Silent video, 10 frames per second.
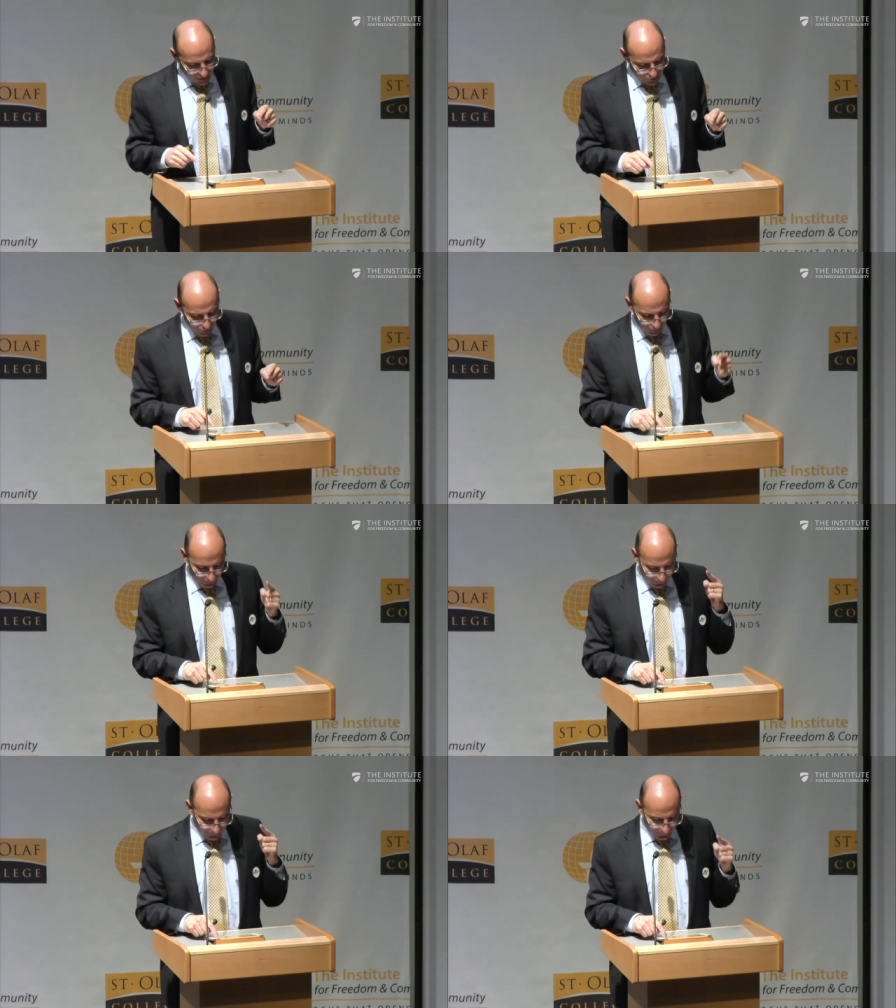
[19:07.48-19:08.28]

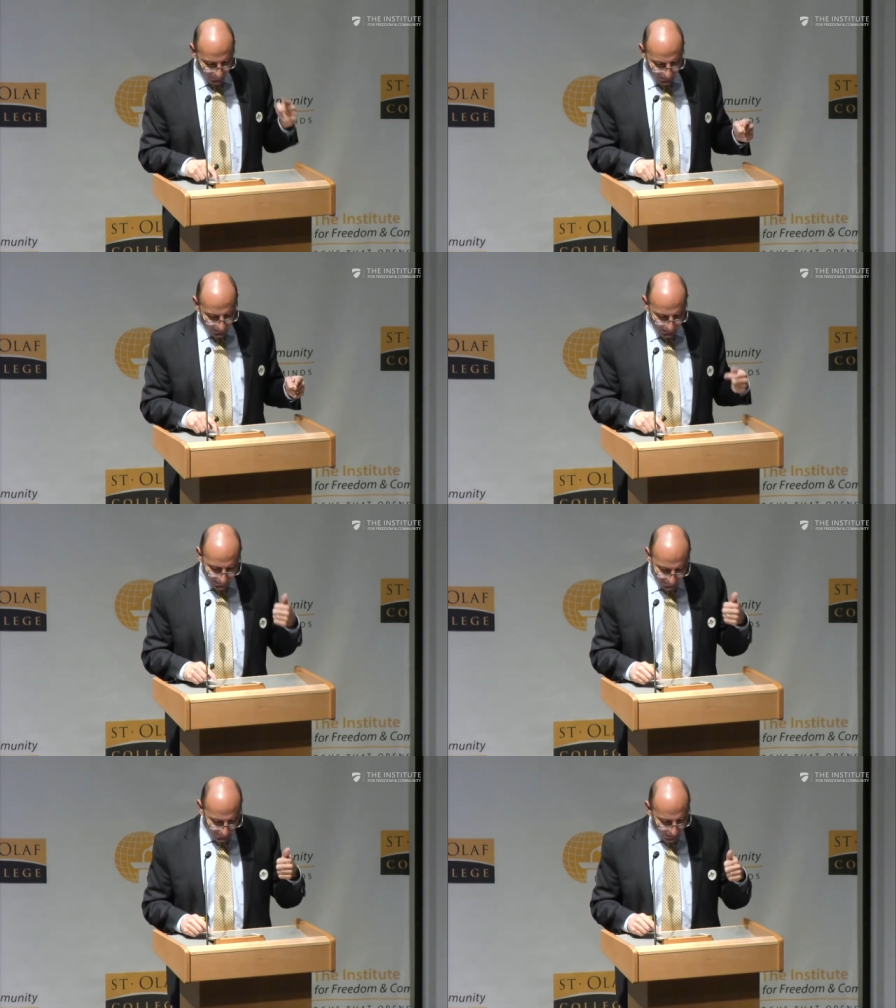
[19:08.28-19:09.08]
So, in
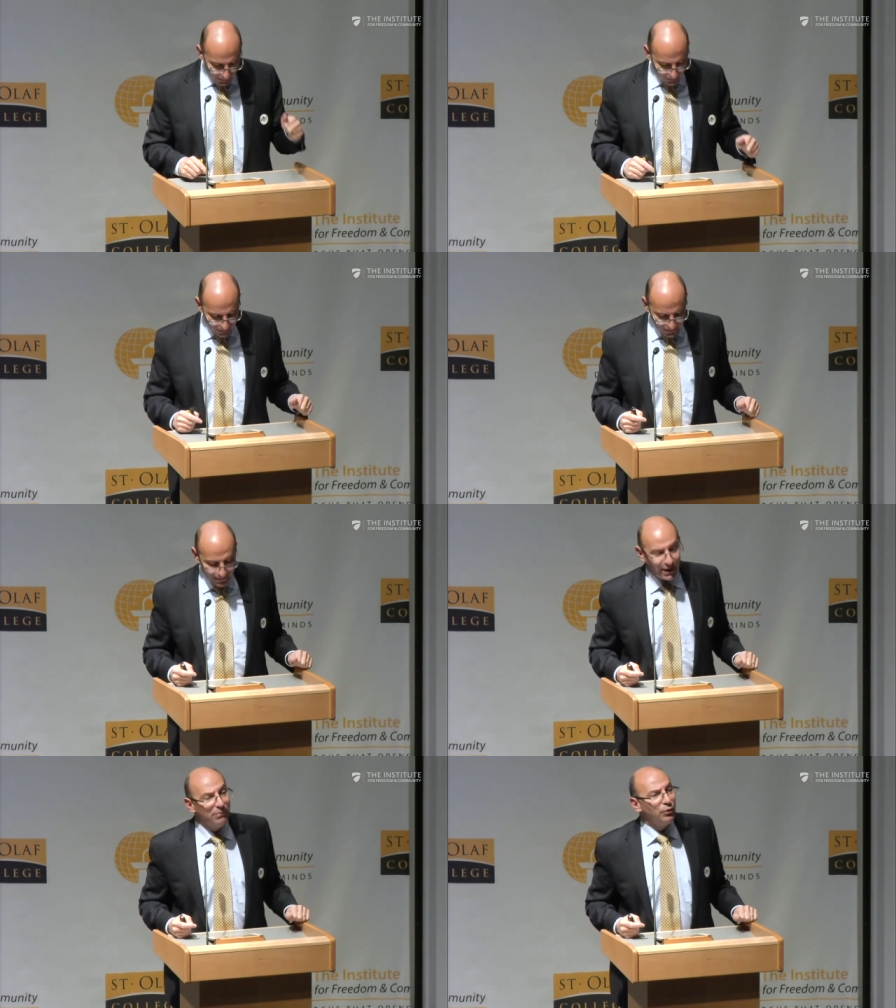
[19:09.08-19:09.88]
Iraq,
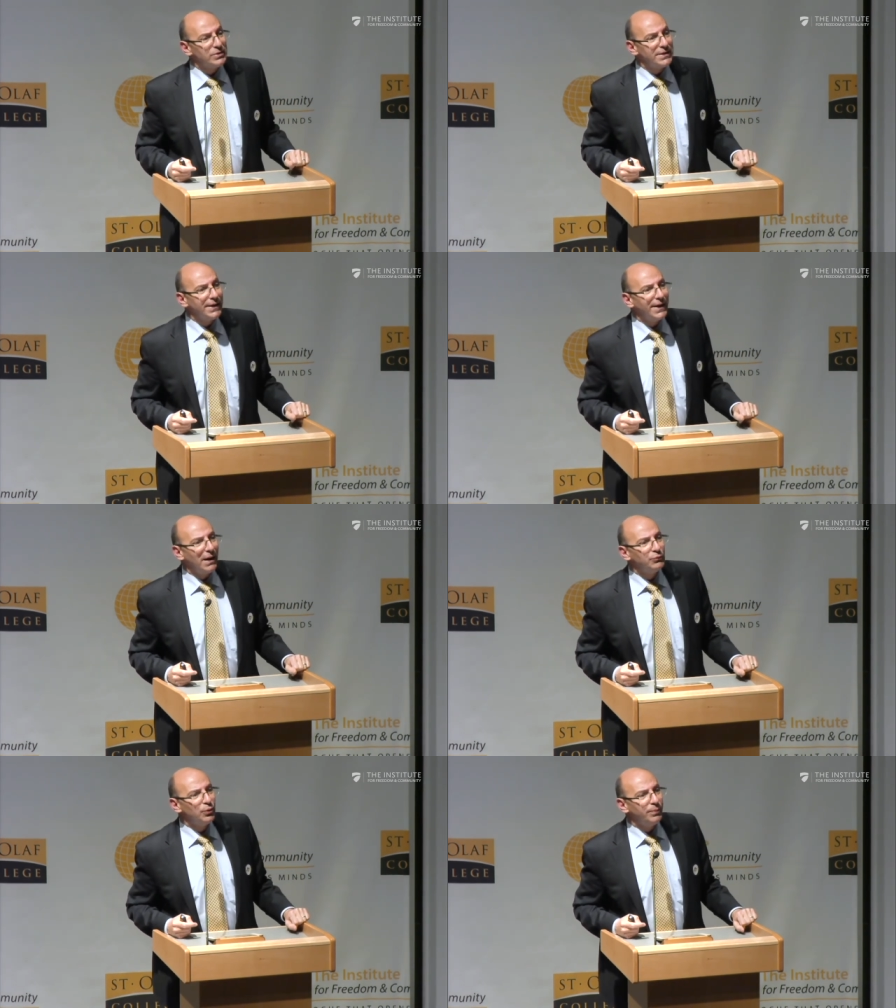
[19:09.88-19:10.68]
Saddam Hussein
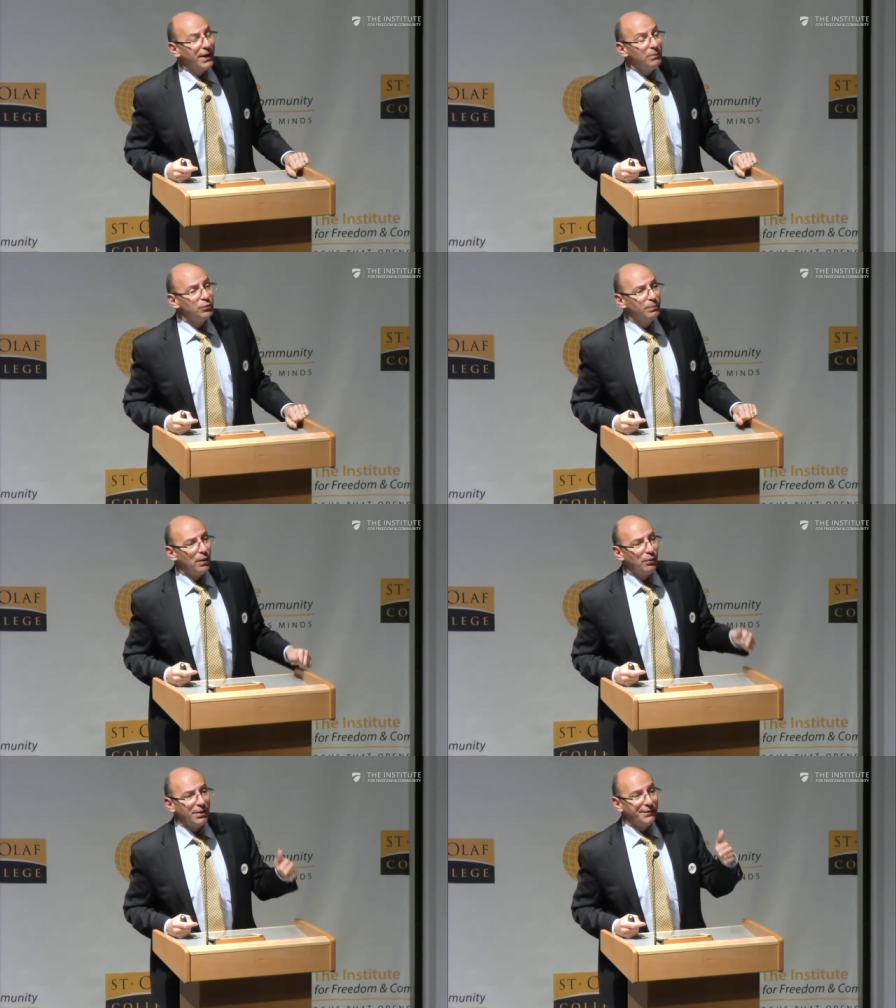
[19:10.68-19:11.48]
came to, came to
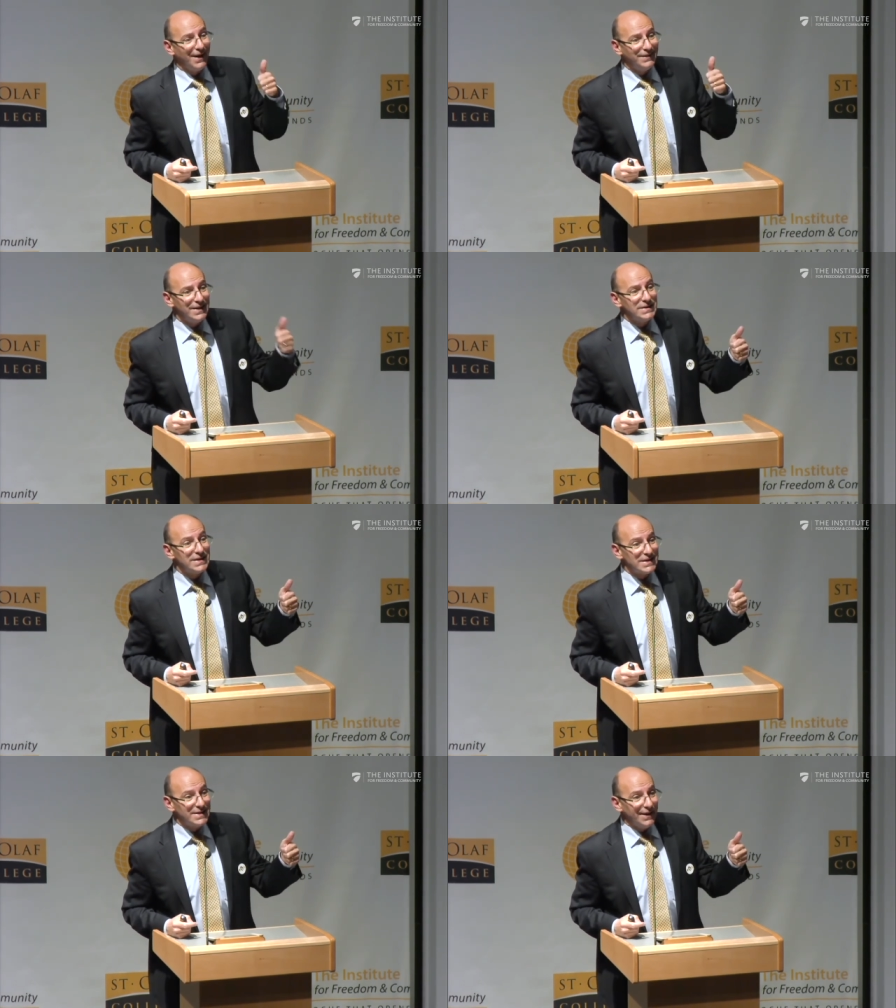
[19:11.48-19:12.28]
power
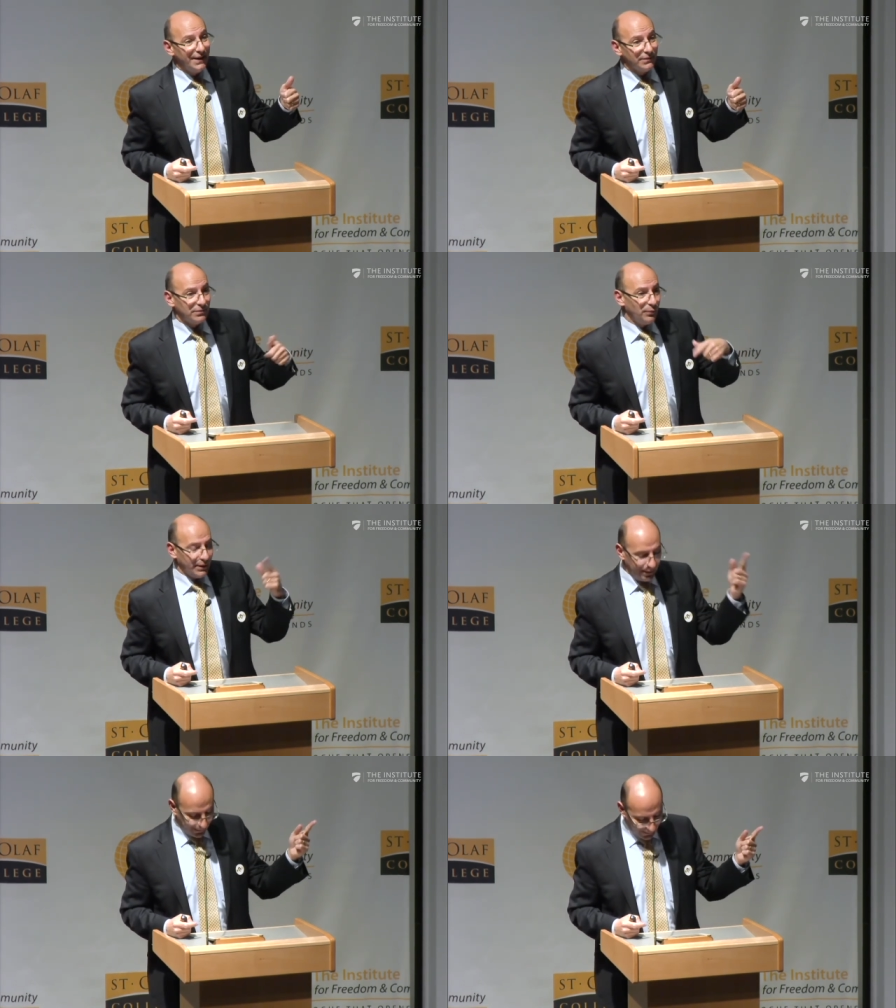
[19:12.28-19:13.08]
1968,
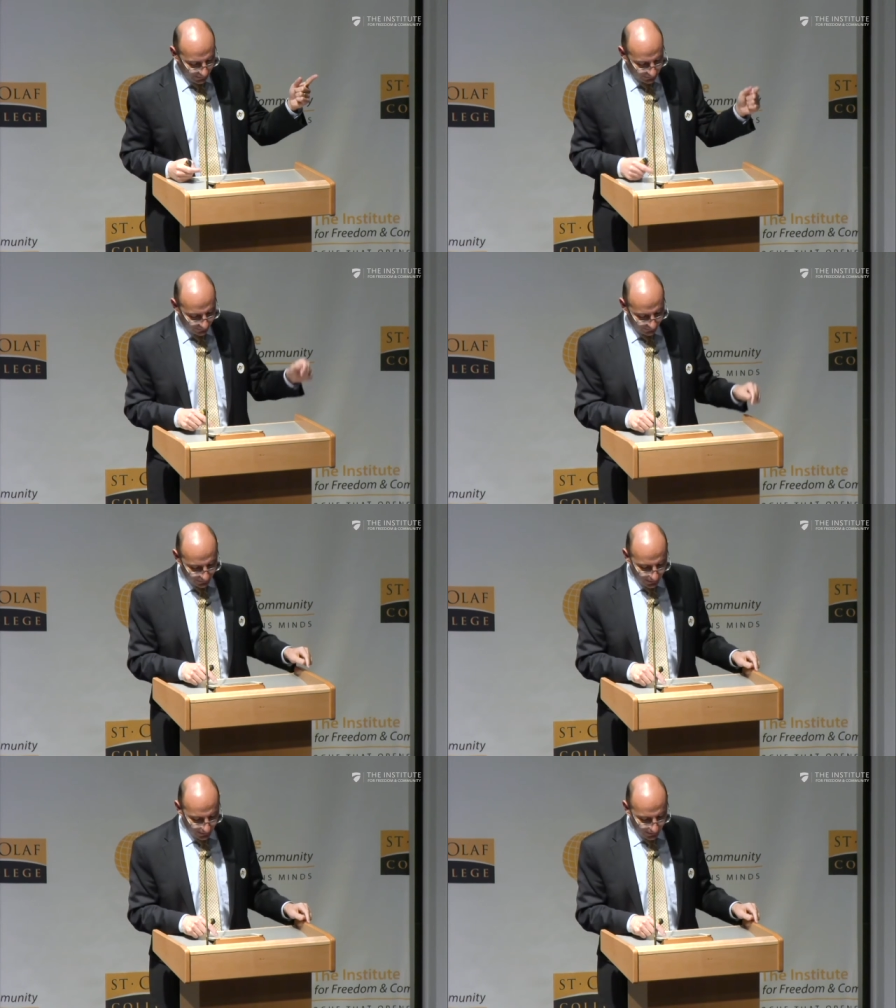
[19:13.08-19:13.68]
one year later.